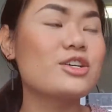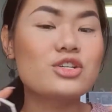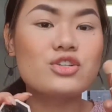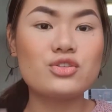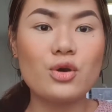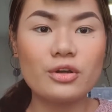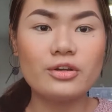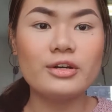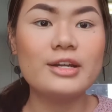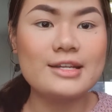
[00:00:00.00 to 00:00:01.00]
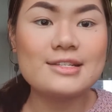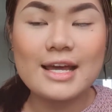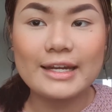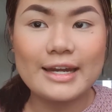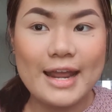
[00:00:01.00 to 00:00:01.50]
so good. It's
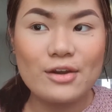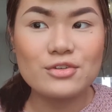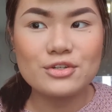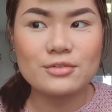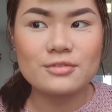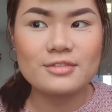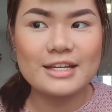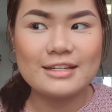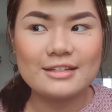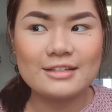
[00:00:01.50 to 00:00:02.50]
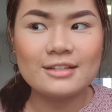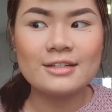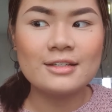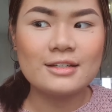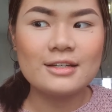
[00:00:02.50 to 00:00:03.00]
like Naruto, and
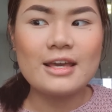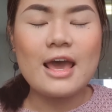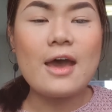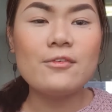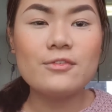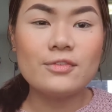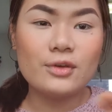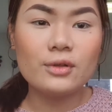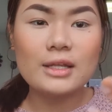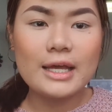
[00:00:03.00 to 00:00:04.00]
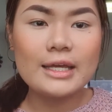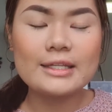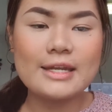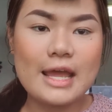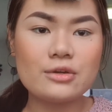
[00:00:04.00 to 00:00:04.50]
I feel like
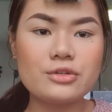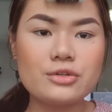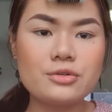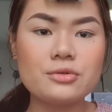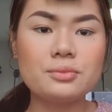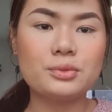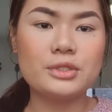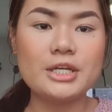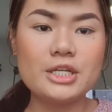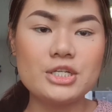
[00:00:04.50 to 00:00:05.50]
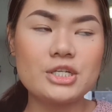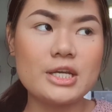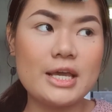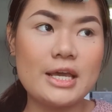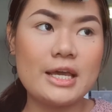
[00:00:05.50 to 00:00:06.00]
Naruto, Bleach,
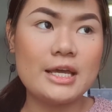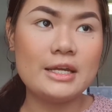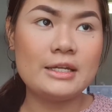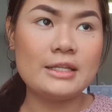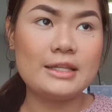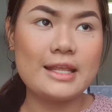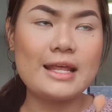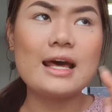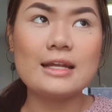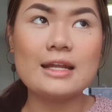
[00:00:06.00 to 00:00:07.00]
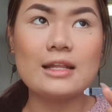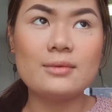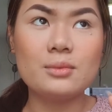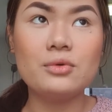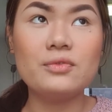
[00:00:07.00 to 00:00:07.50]
and another
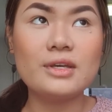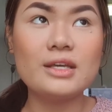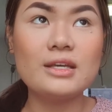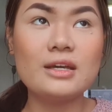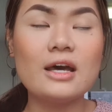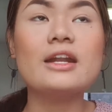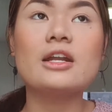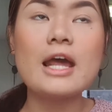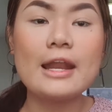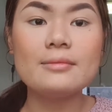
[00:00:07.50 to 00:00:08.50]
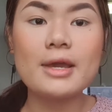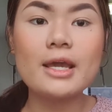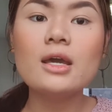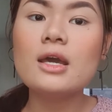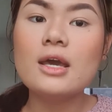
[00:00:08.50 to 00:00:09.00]
anime
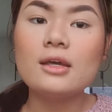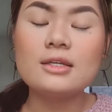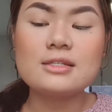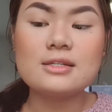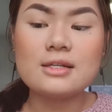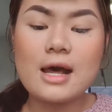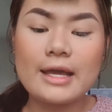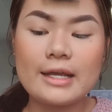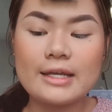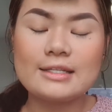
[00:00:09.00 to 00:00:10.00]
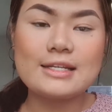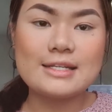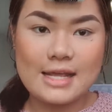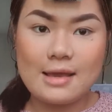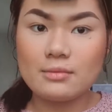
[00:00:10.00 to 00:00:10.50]
is like the
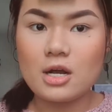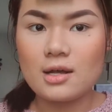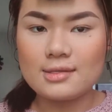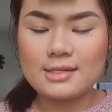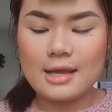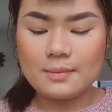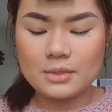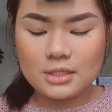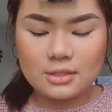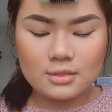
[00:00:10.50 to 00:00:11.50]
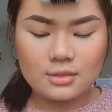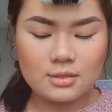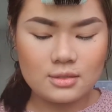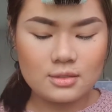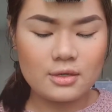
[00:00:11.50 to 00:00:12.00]
same concept
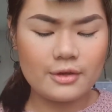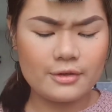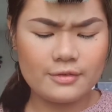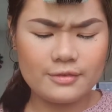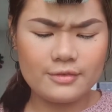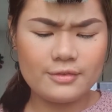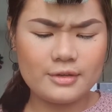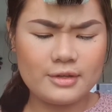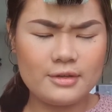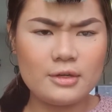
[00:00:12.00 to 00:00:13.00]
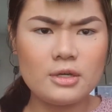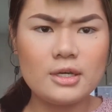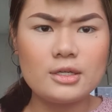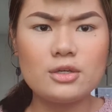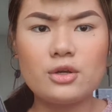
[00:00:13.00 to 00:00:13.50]
of,
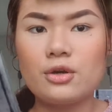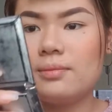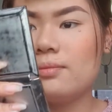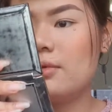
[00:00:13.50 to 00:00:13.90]
you know,